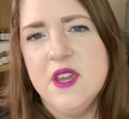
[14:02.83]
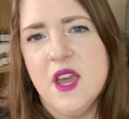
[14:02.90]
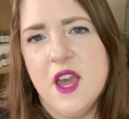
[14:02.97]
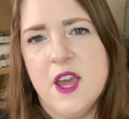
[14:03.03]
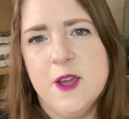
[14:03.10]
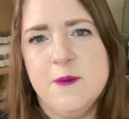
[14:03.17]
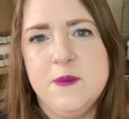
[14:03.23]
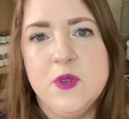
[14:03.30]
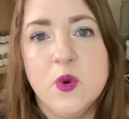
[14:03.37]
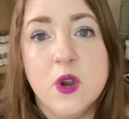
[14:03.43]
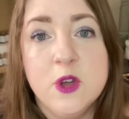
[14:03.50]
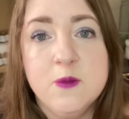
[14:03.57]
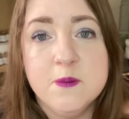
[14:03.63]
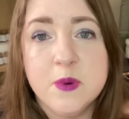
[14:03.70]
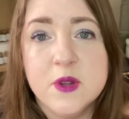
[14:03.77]

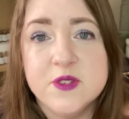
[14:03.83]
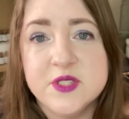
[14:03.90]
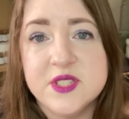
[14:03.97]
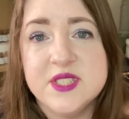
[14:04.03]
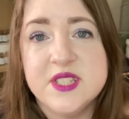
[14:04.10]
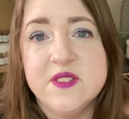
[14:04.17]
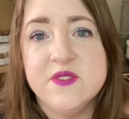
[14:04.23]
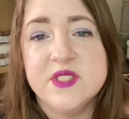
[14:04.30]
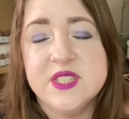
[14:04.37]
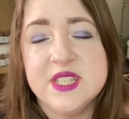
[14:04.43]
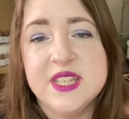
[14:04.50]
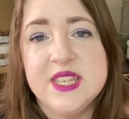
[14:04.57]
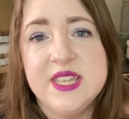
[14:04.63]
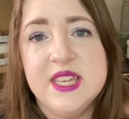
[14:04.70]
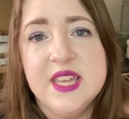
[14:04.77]
your own
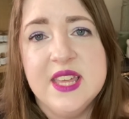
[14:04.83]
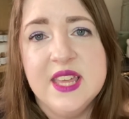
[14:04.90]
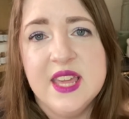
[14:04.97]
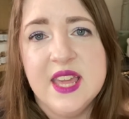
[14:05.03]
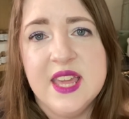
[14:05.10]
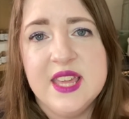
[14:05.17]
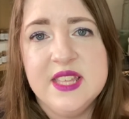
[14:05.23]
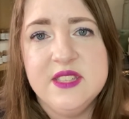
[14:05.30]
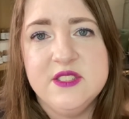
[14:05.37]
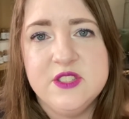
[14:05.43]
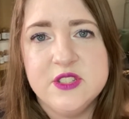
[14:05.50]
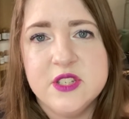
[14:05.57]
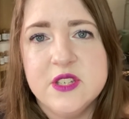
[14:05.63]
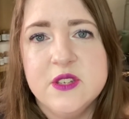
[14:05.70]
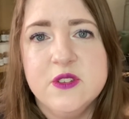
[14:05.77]
positivity
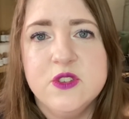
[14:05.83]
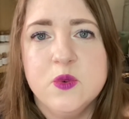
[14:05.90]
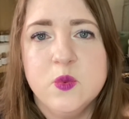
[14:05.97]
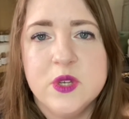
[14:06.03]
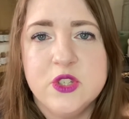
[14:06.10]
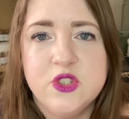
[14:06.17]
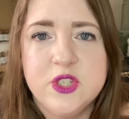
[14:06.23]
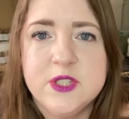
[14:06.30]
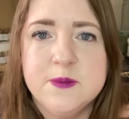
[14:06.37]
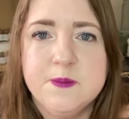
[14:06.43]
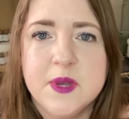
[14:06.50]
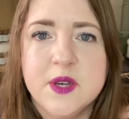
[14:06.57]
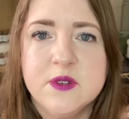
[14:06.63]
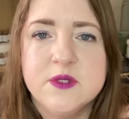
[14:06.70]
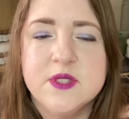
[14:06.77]
into the witches'
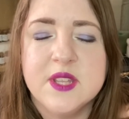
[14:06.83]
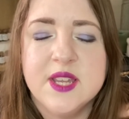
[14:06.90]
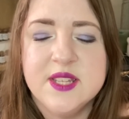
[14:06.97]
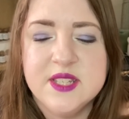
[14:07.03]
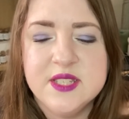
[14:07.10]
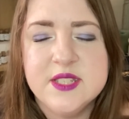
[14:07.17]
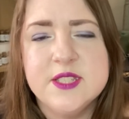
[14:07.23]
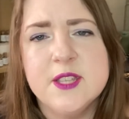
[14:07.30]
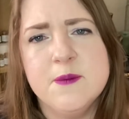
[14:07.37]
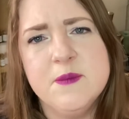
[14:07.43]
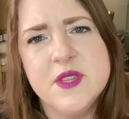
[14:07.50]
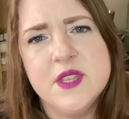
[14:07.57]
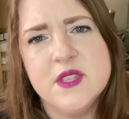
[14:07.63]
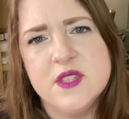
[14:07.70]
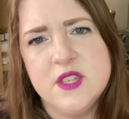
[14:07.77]
bells, and it's
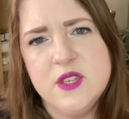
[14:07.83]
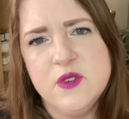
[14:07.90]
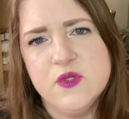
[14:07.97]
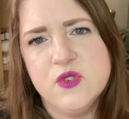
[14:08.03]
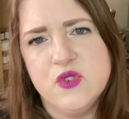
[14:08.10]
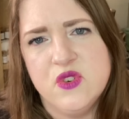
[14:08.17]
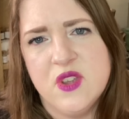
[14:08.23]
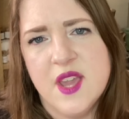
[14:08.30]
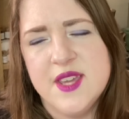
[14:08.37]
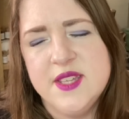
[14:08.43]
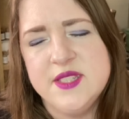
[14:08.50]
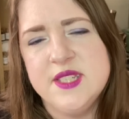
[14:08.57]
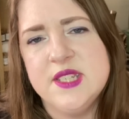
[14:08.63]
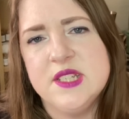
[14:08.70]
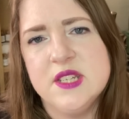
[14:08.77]
something that you've
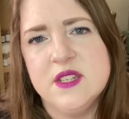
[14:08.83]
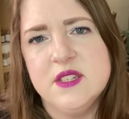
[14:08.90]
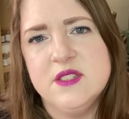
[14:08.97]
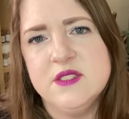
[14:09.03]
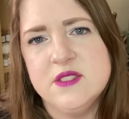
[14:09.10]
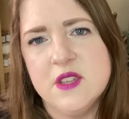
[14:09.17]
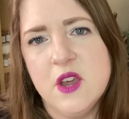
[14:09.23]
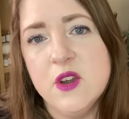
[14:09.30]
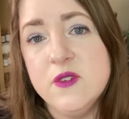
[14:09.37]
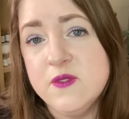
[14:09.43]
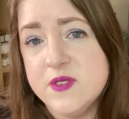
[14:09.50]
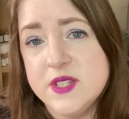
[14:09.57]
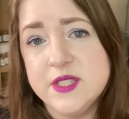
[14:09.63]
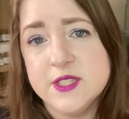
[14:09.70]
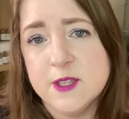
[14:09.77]
created, and
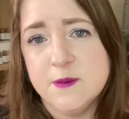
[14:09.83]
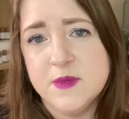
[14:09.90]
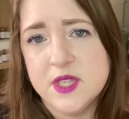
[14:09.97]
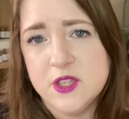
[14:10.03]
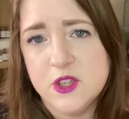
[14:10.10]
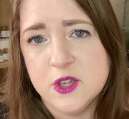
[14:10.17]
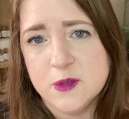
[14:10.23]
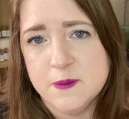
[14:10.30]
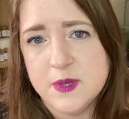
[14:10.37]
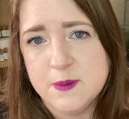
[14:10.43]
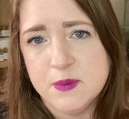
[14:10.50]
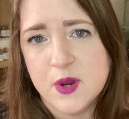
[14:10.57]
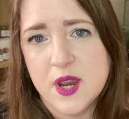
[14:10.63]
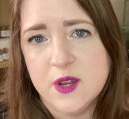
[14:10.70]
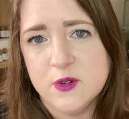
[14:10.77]
hopefully something you can be
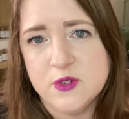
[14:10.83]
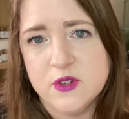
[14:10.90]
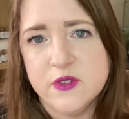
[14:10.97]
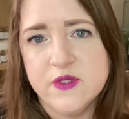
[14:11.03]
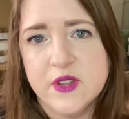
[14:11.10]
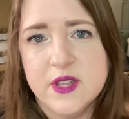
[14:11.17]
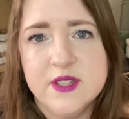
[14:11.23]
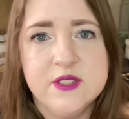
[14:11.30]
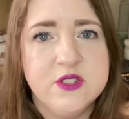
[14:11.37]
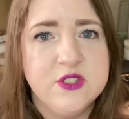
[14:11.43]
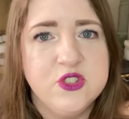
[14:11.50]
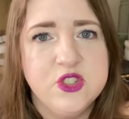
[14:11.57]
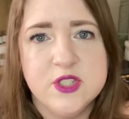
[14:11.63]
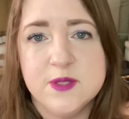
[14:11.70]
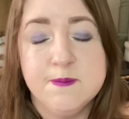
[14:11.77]
proud of,
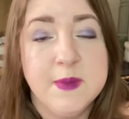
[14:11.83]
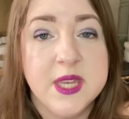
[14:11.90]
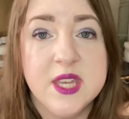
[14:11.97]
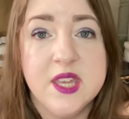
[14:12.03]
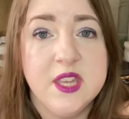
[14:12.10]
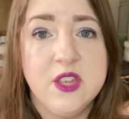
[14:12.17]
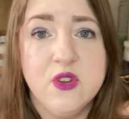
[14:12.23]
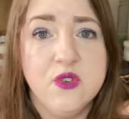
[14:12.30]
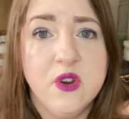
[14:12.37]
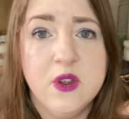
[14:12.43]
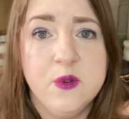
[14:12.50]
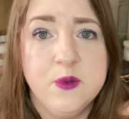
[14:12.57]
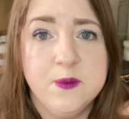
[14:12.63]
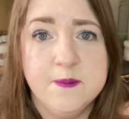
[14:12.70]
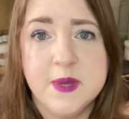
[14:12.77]
and just make it your
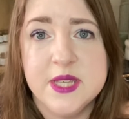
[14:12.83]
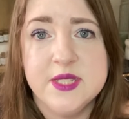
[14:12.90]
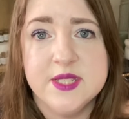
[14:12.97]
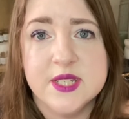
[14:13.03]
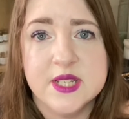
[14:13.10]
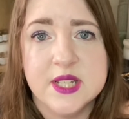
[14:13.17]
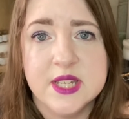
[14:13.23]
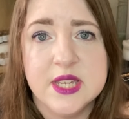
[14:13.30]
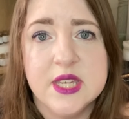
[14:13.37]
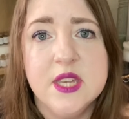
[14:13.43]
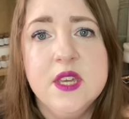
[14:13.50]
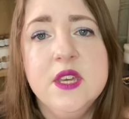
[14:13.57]
own, basically.